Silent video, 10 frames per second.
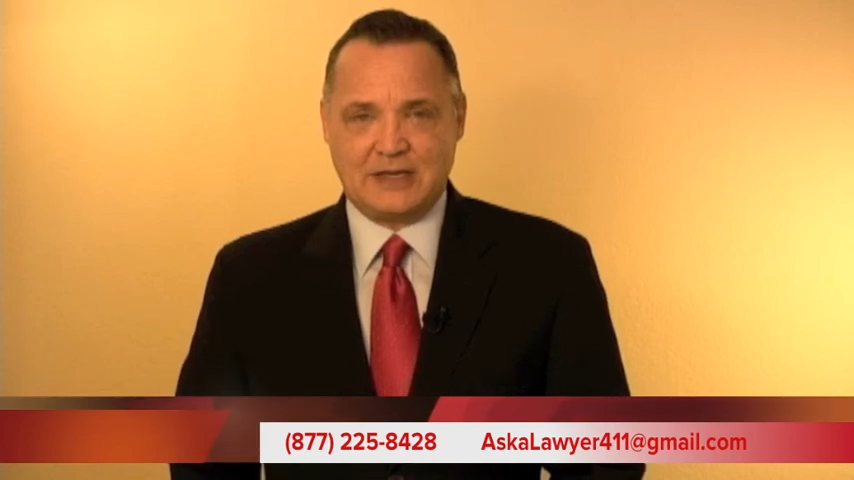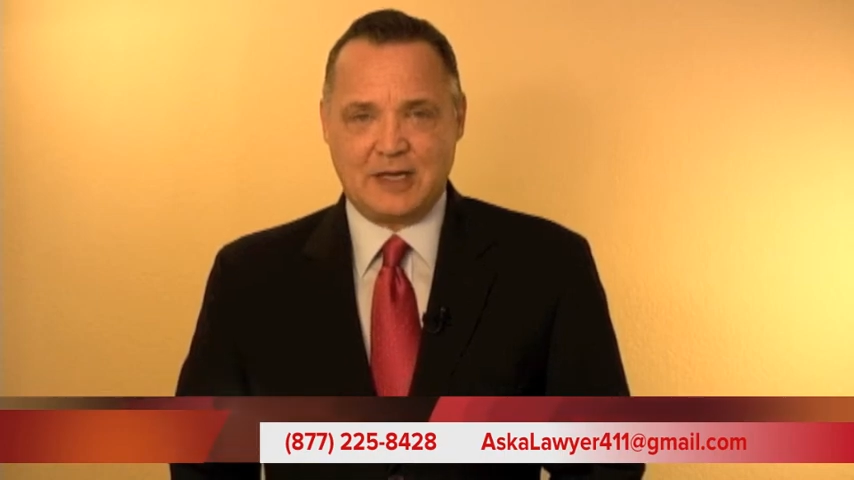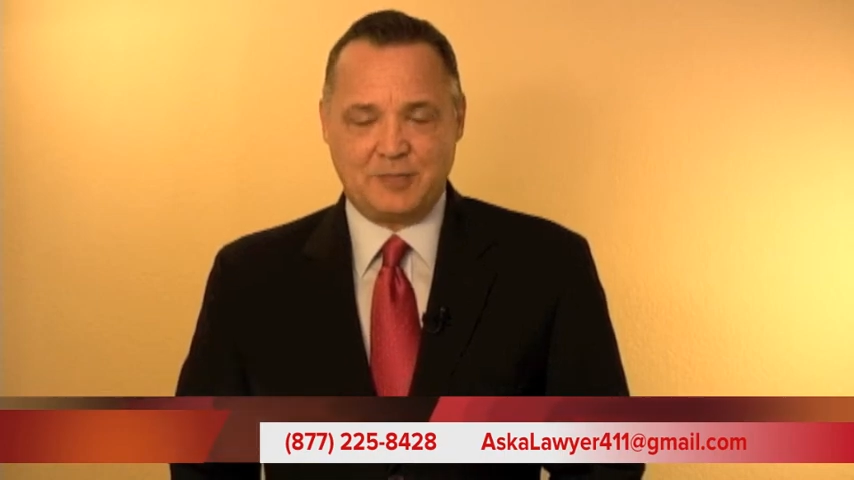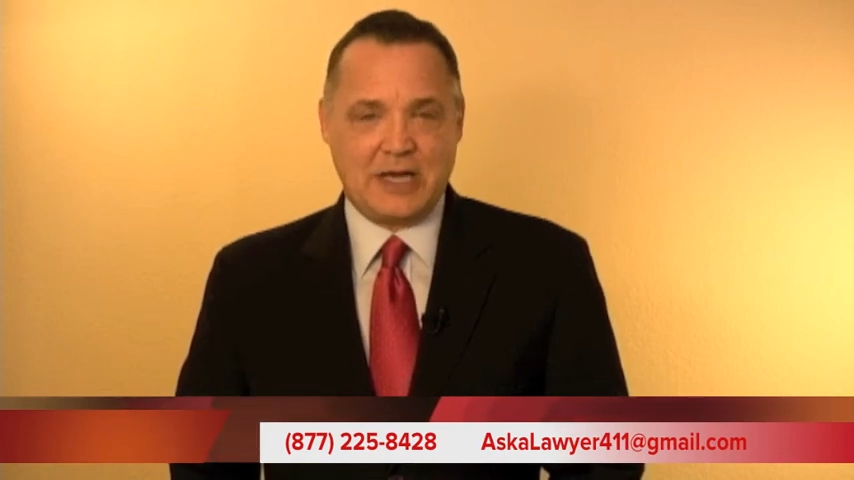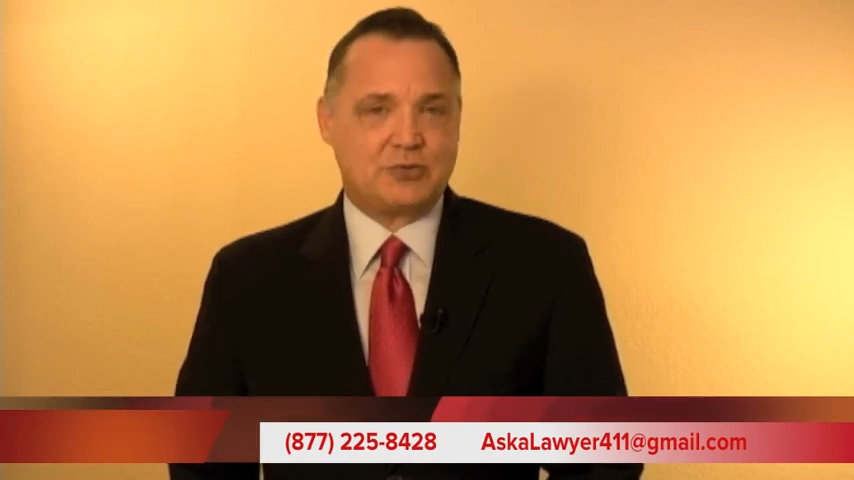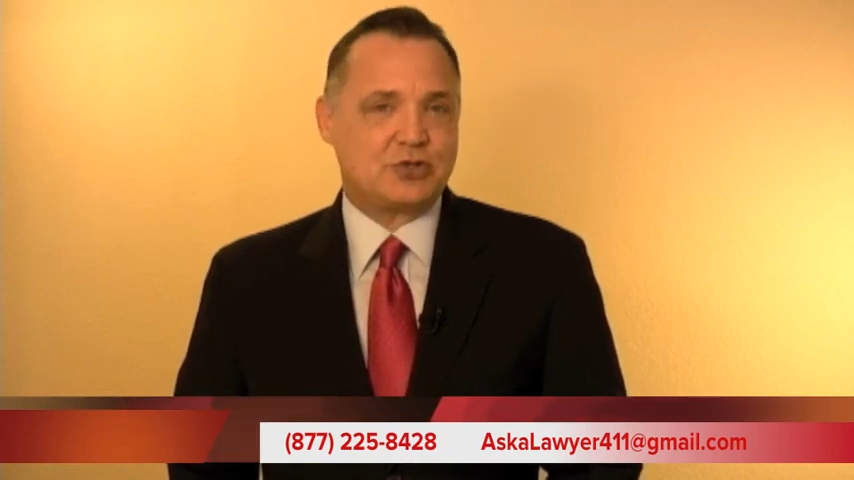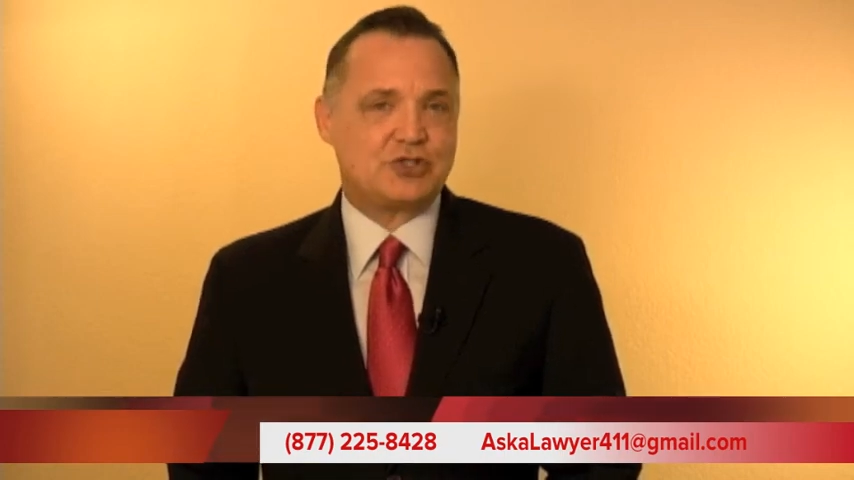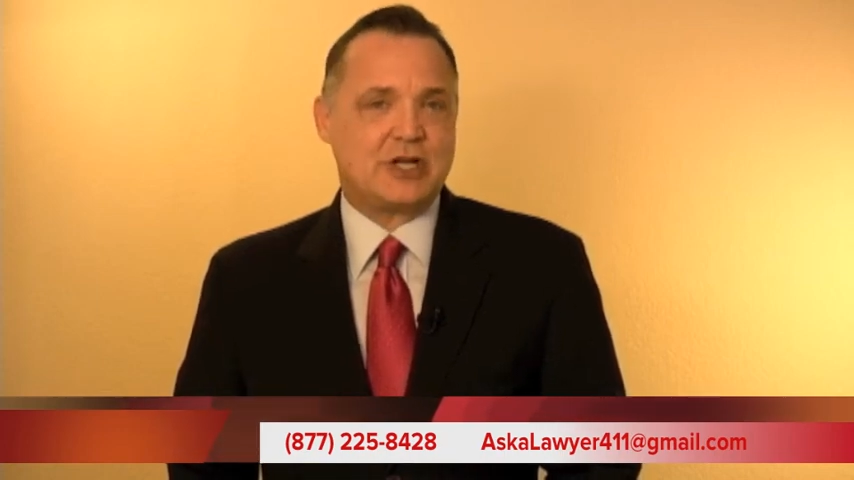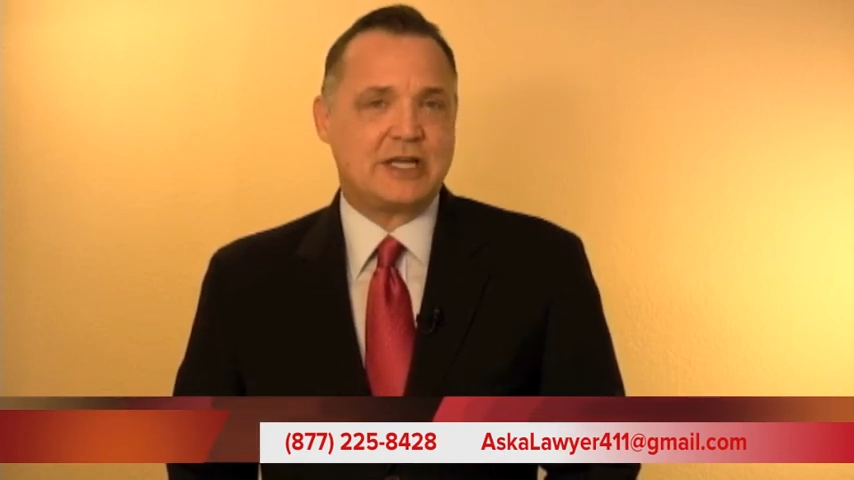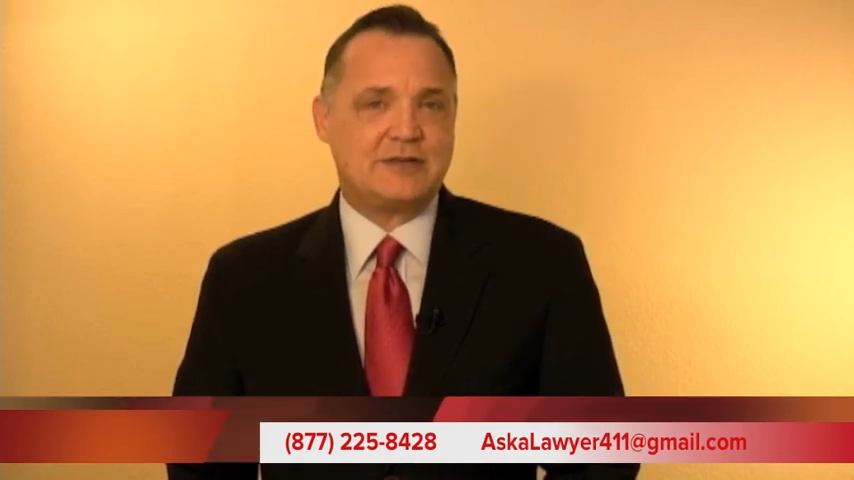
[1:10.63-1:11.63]
I'm Patrick
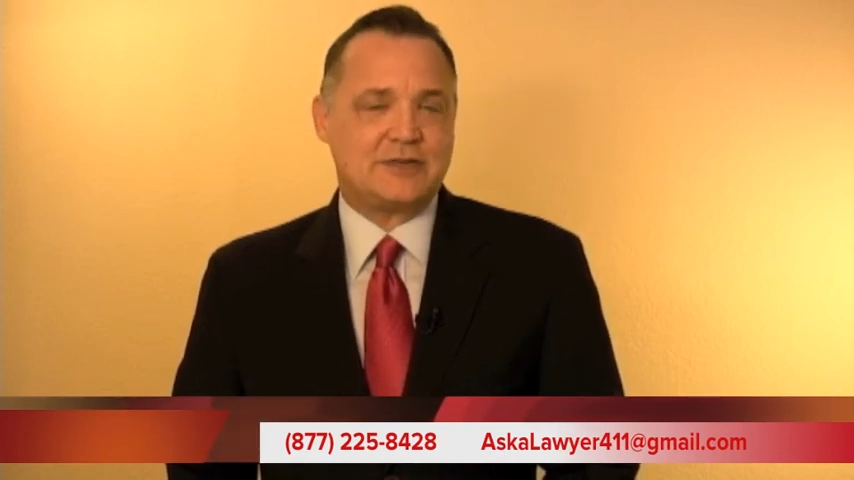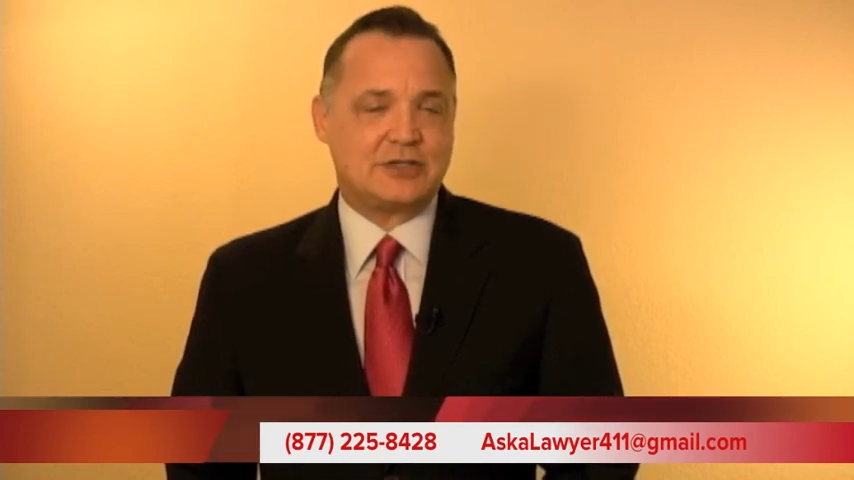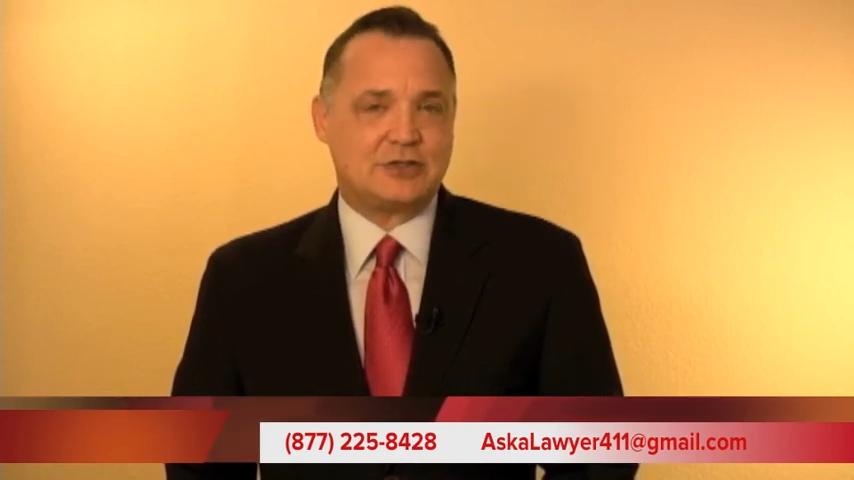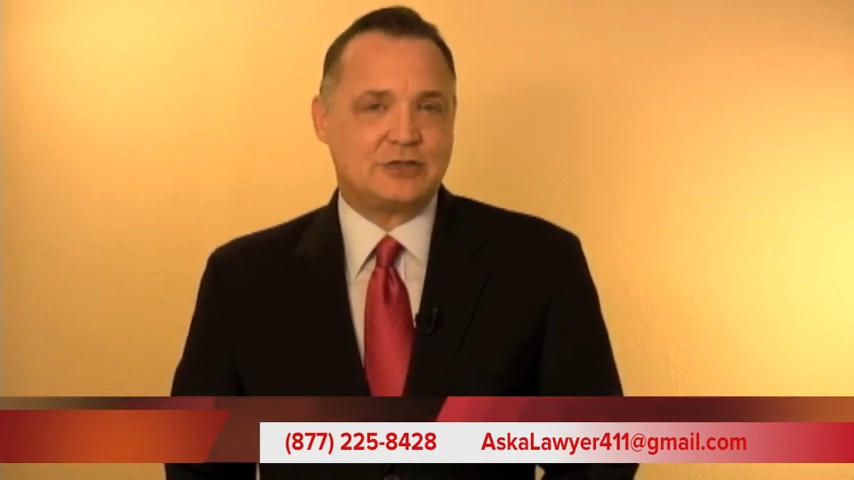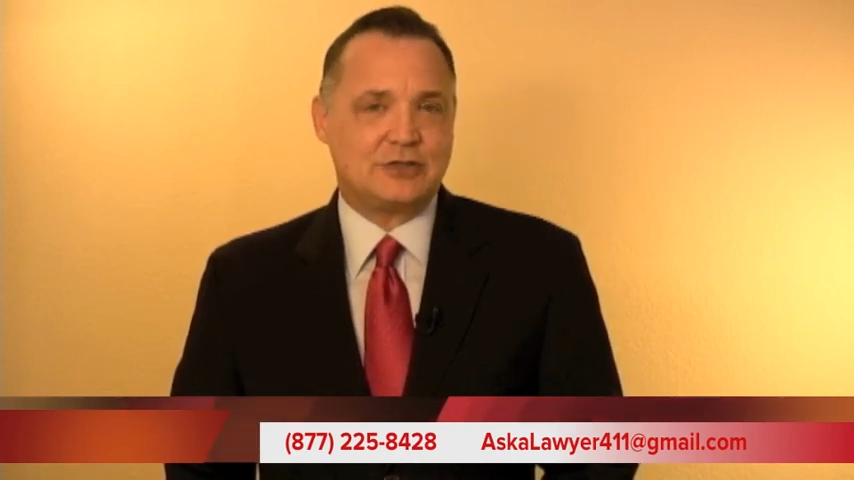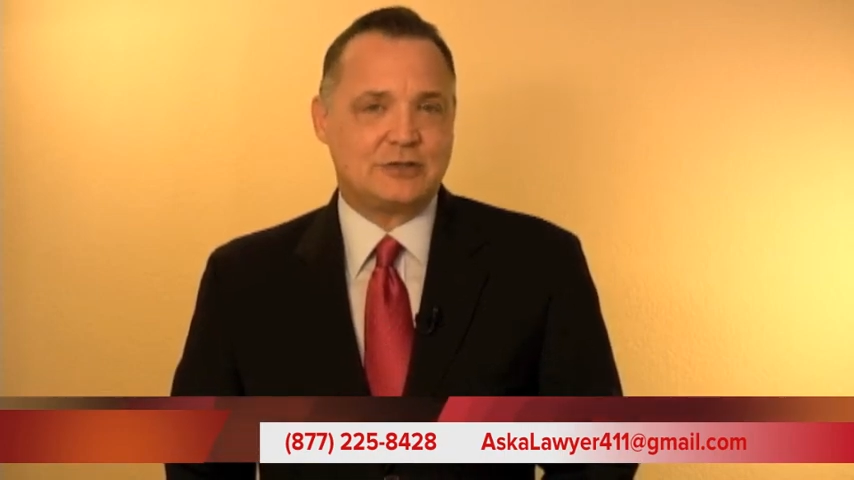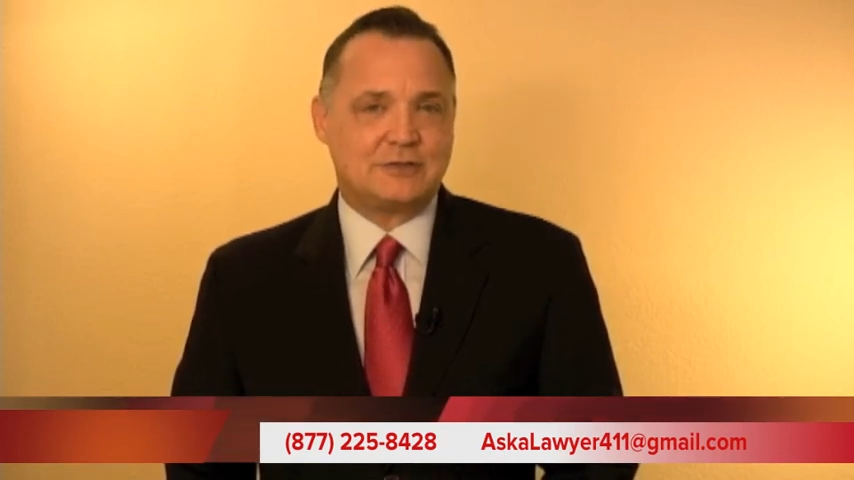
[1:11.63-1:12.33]
Steinfeld